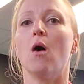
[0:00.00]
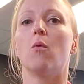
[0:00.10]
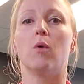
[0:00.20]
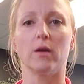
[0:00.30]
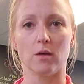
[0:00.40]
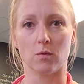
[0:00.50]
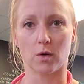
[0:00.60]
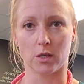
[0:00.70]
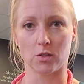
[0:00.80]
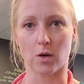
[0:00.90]
What you
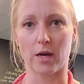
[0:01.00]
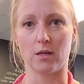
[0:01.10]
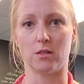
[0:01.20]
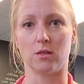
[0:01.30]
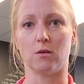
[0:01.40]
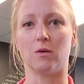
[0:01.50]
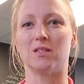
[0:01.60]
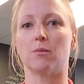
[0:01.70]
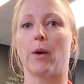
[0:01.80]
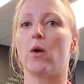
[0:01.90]
want to try to do
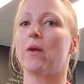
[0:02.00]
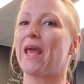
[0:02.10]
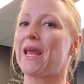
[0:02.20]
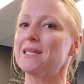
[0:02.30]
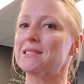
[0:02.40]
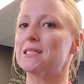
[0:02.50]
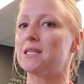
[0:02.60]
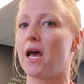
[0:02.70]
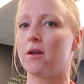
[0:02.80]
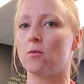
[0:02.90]
is about 8 to
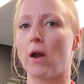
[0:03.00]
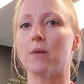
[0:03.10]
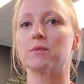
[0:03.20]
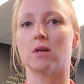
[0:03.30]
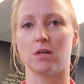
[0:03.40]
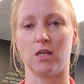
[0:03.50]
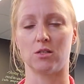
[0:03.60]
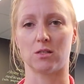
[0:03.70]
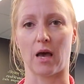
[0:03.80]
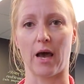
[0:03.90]
10 reps on
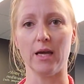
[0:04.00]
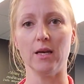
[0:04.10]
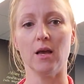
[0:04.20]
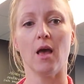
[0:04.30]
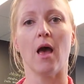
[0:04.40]
each side.